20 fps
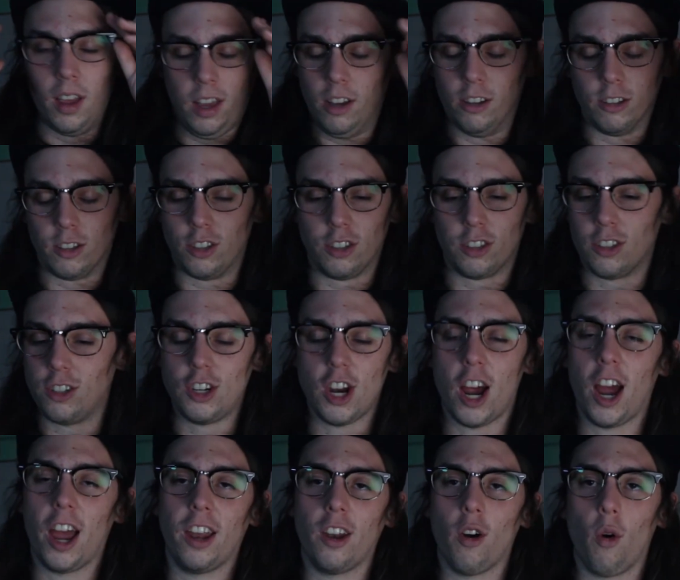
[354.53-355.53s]
It was just a
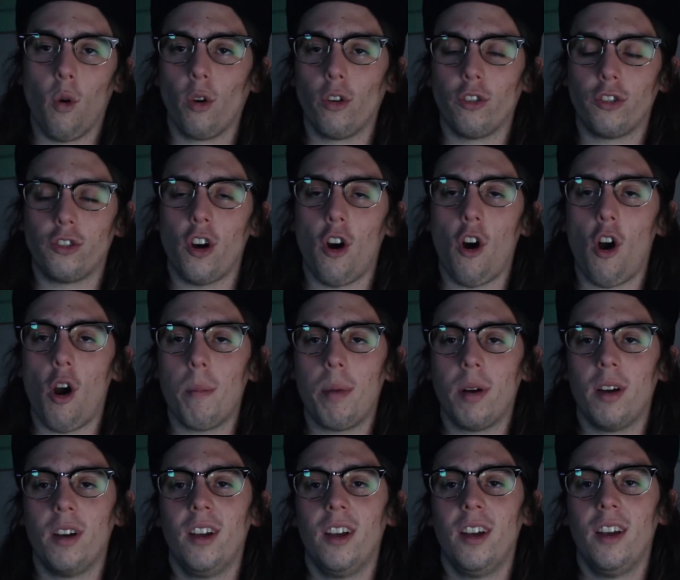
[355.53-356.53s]
giant orange tarp
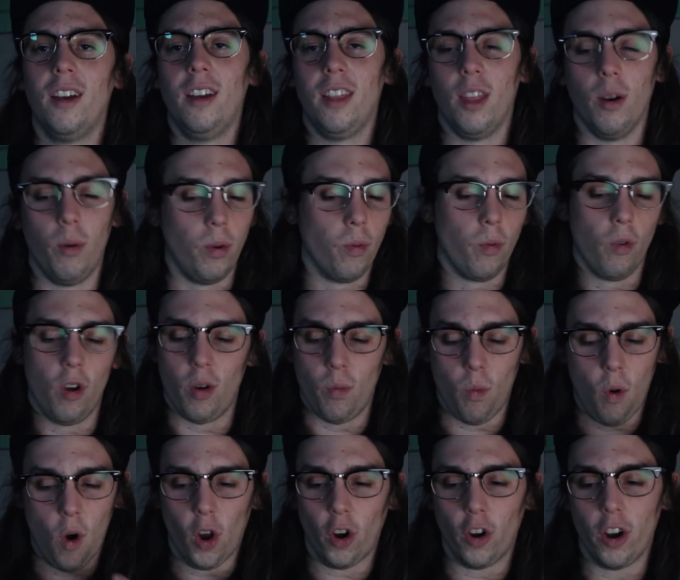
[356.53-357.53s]
that we'd run
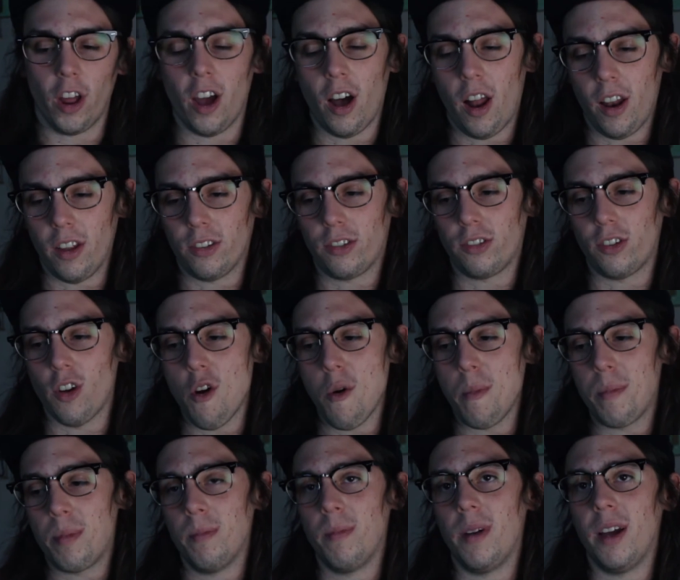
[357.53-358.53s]
water down and
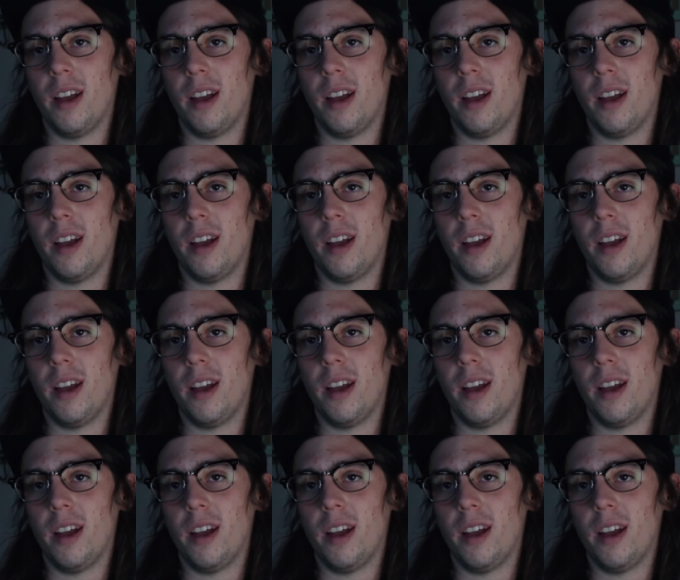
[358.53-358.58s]
soap,